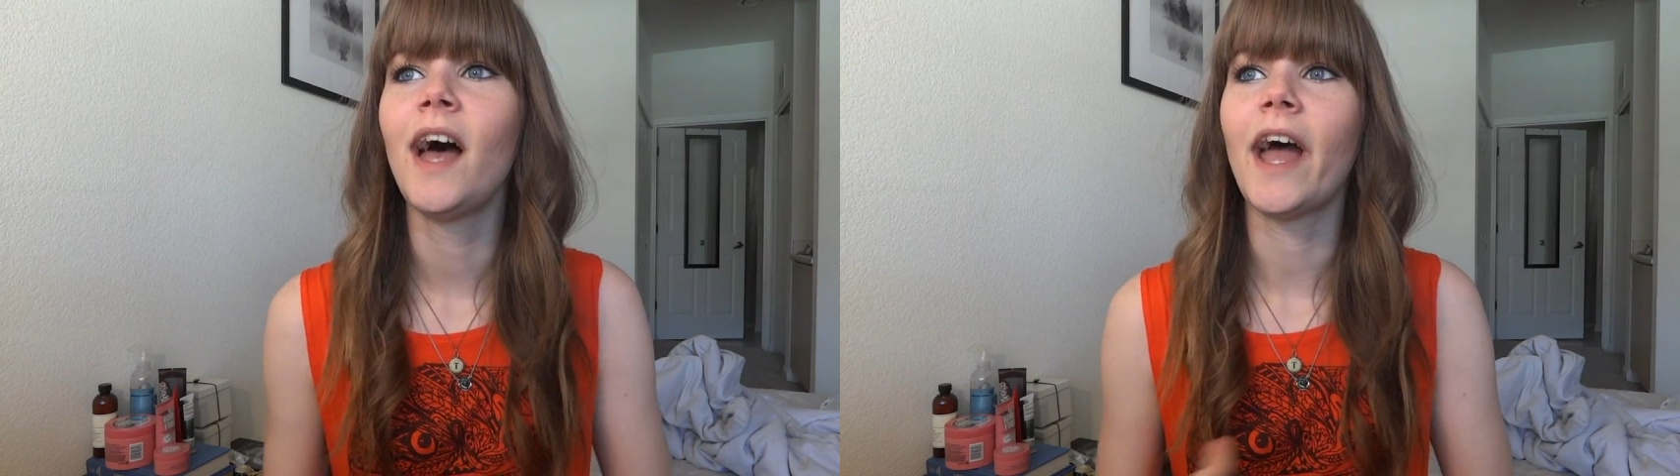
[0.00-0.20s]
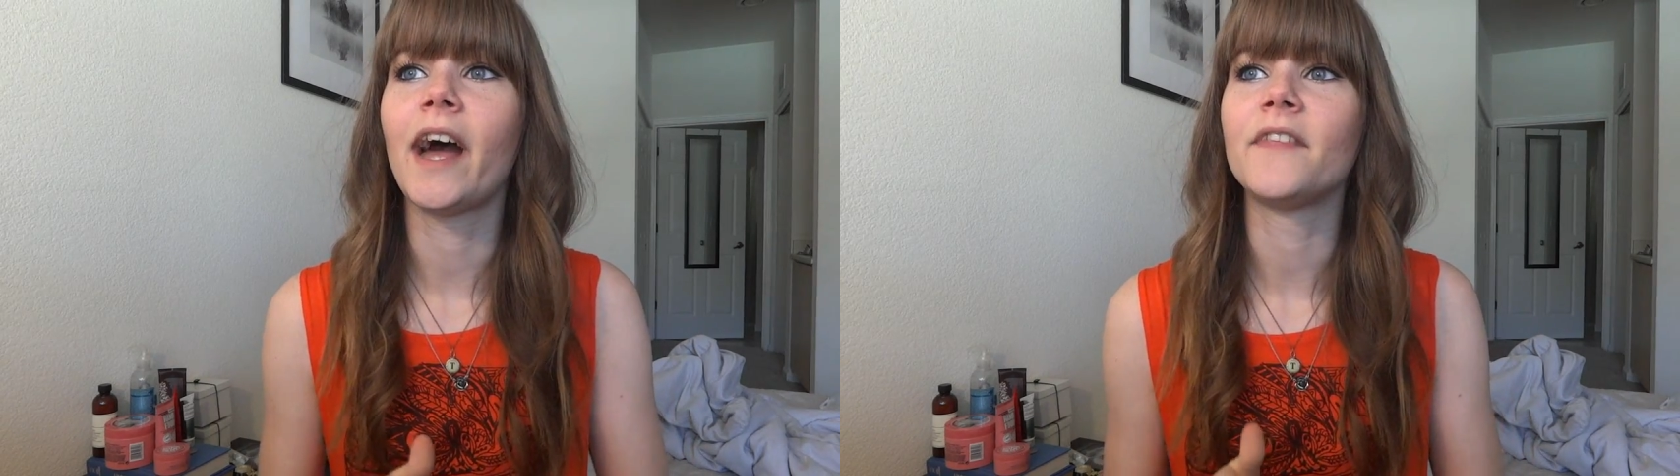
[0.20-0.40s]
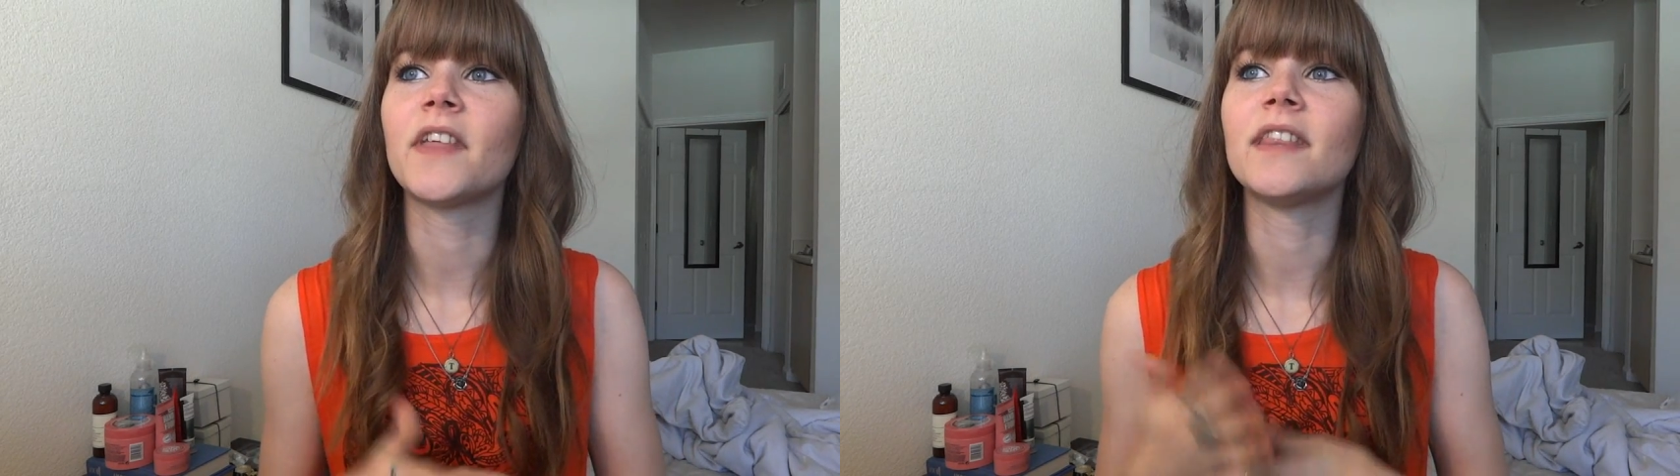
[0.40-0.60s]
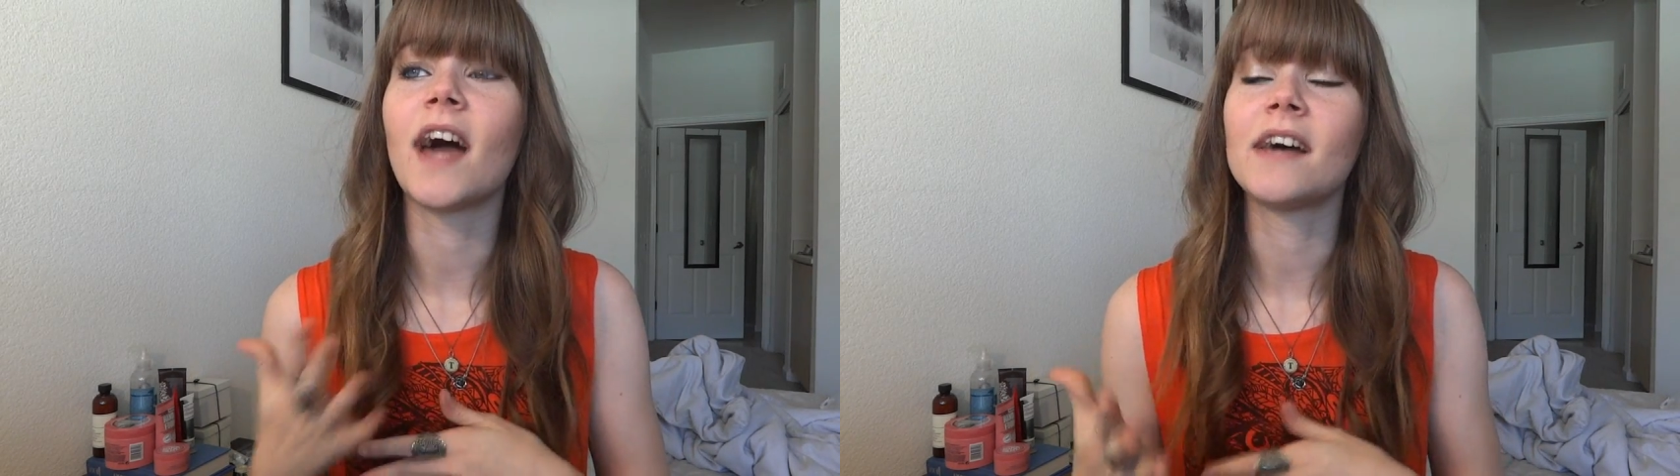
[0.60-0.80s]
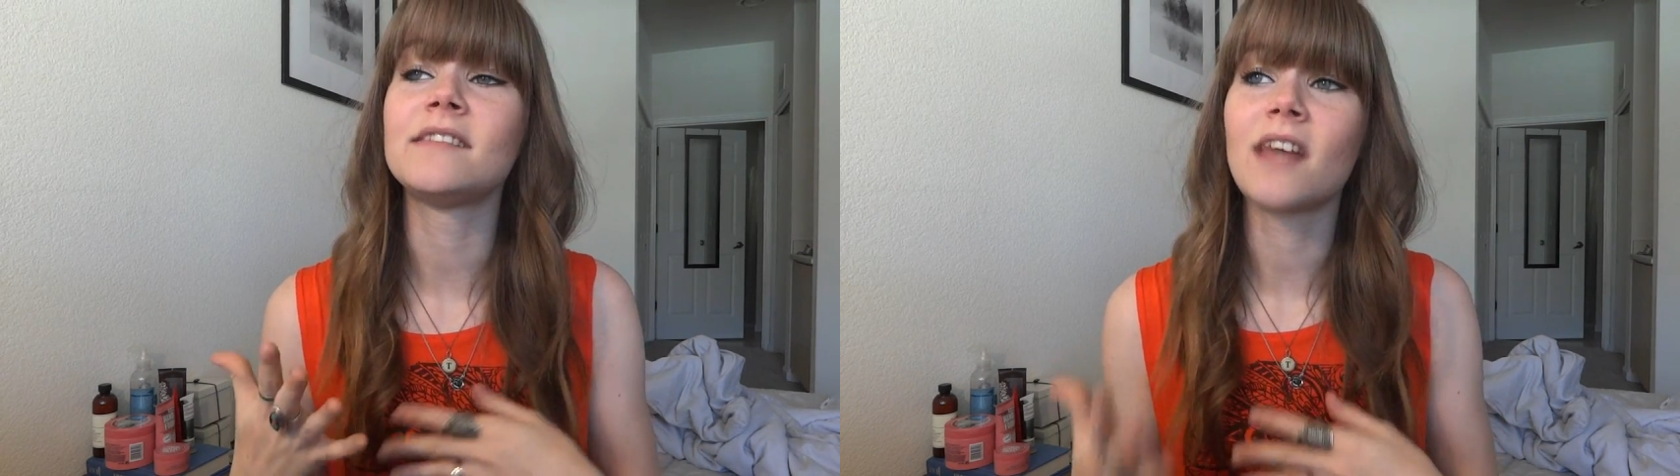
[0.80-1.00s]
and the
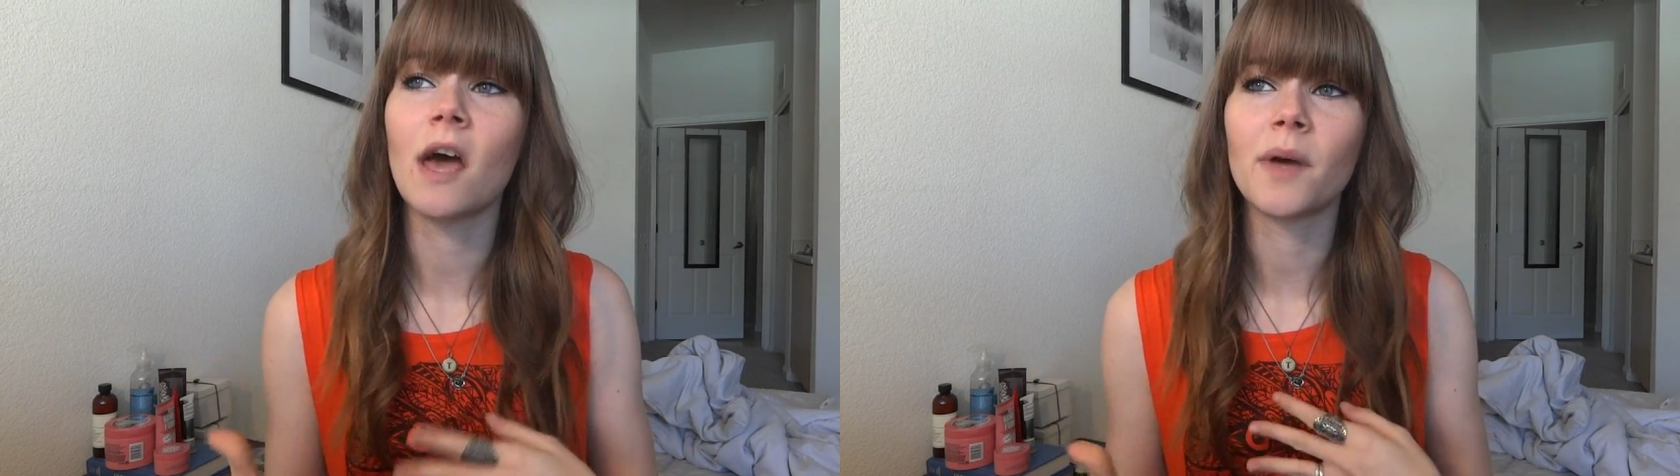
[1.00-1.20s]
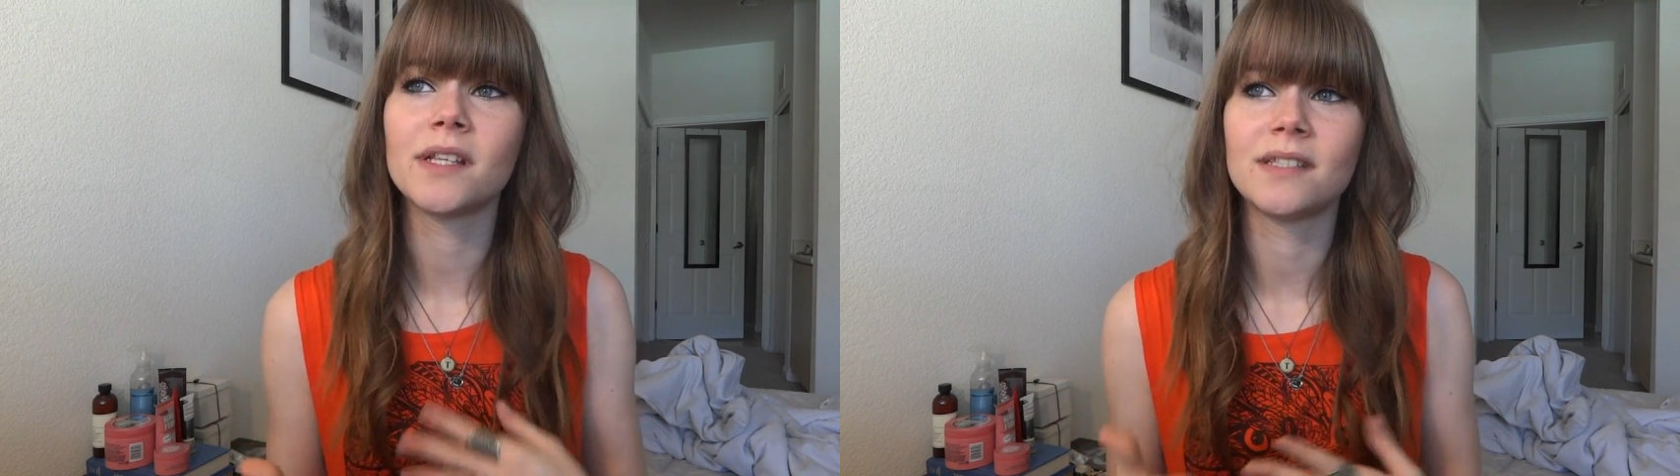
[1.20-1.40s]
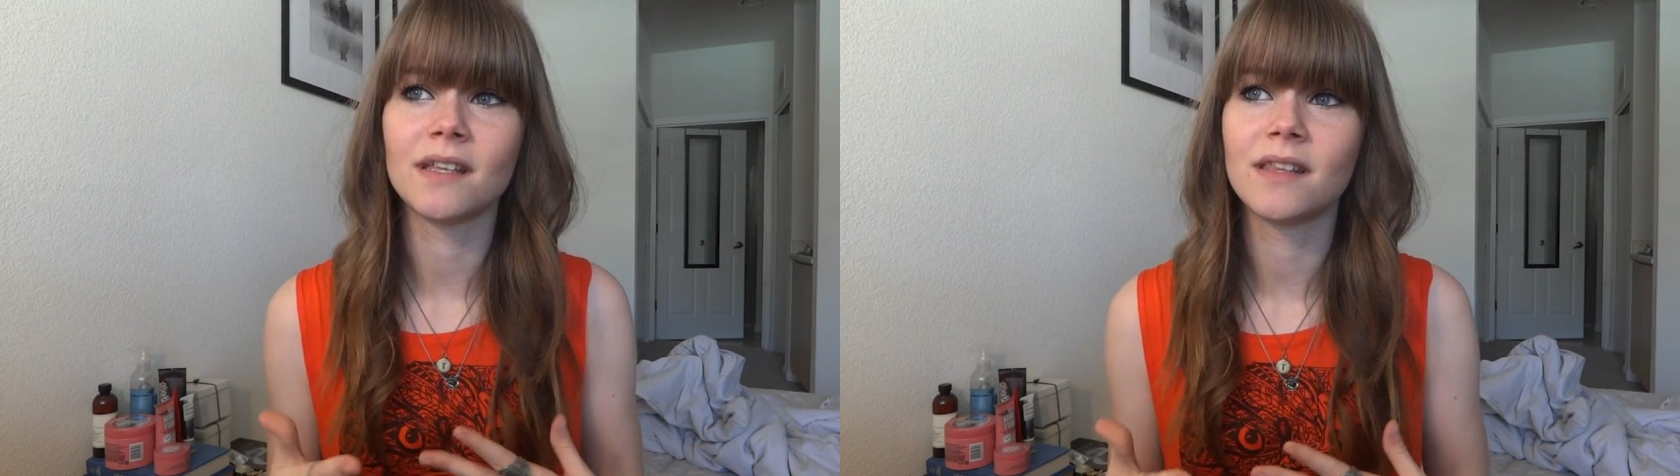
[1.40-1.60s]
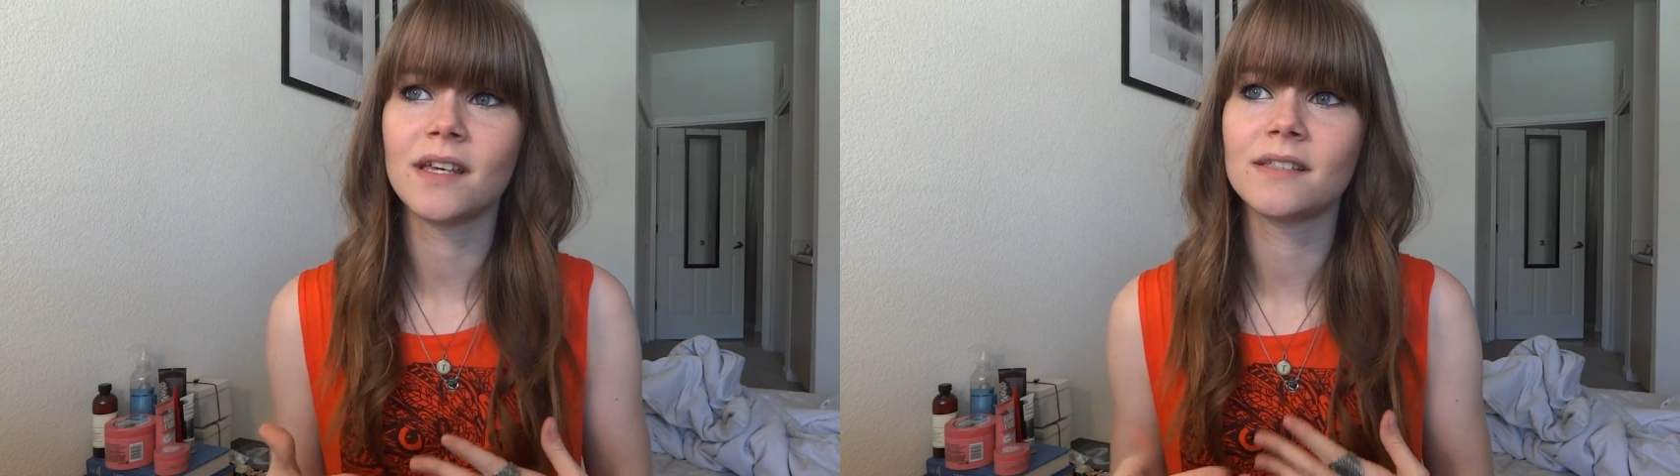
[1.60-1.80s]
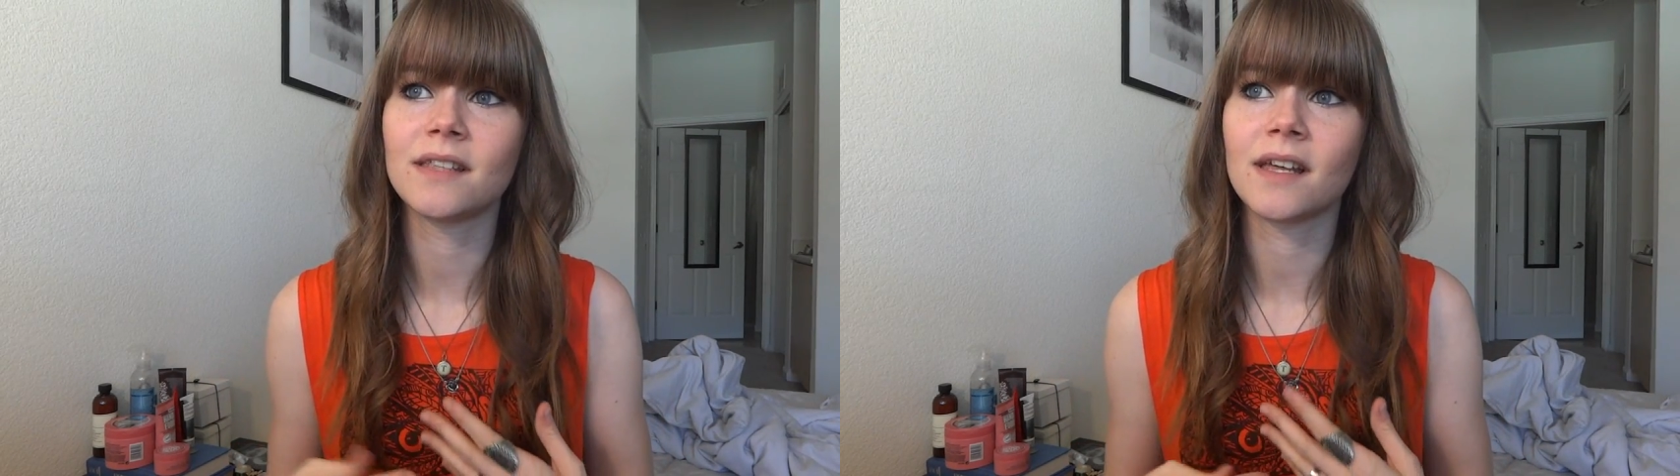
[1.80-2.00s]
last time I did this,